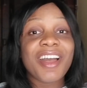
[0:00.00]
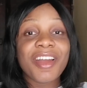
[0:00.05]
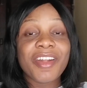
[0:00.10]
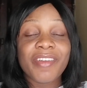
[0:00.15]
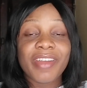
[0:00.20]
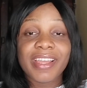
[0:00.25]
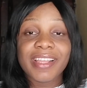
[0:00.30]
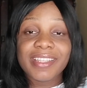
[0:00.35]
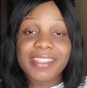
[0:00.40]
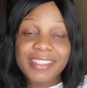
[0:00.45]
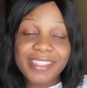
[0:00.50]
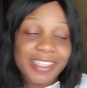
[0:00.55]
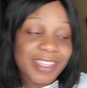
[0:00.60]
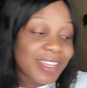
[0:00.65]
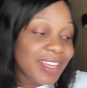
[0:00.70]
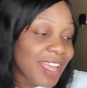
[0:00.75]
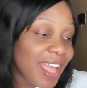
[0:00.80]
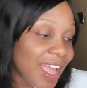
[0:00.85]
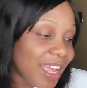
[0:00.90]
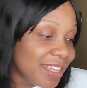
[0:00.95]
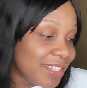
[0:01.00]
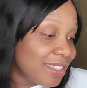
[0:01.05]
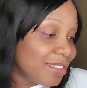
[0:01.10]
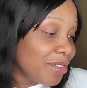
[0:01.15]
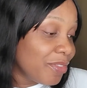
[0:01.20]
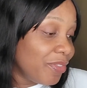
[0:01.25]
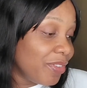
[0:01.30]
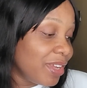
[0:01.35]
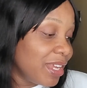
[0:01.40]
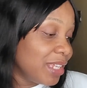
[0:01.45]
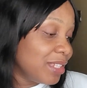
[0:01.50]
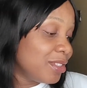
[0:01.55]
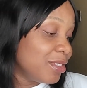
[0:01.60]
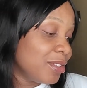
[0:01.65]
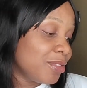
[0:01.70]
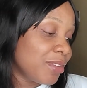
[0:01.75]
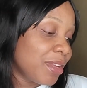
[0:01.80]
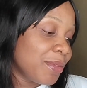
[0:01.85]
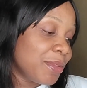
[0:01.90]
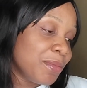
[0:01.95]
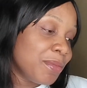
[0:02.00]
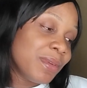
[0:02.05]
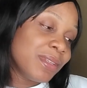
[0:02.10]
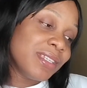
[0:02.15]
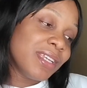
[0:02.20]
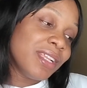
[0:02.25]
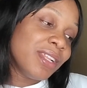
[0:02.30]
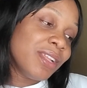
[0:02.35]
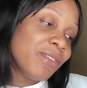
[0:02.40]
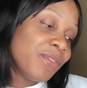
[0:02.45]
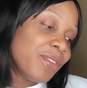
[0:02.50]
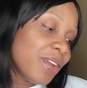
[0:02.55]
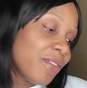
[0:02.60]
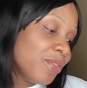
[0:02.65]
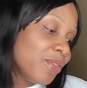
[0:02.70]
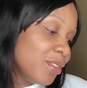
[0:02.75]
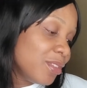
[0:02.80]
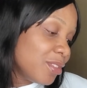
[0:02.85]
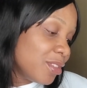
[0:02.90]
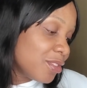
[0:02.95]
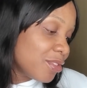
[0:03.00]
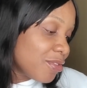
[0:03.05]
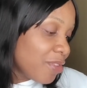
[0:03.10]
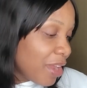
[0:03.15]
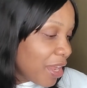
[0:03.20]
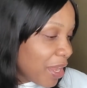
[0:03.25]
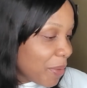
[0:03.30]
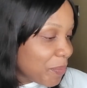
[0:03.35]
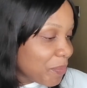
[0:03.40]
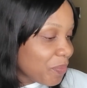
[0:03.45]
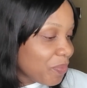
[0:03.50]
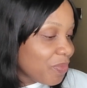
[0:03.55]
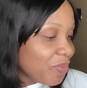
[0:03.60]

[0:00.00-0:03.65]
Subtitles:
All right, see you guys. Don't forget to subscribe to my channel if you have not subscribed.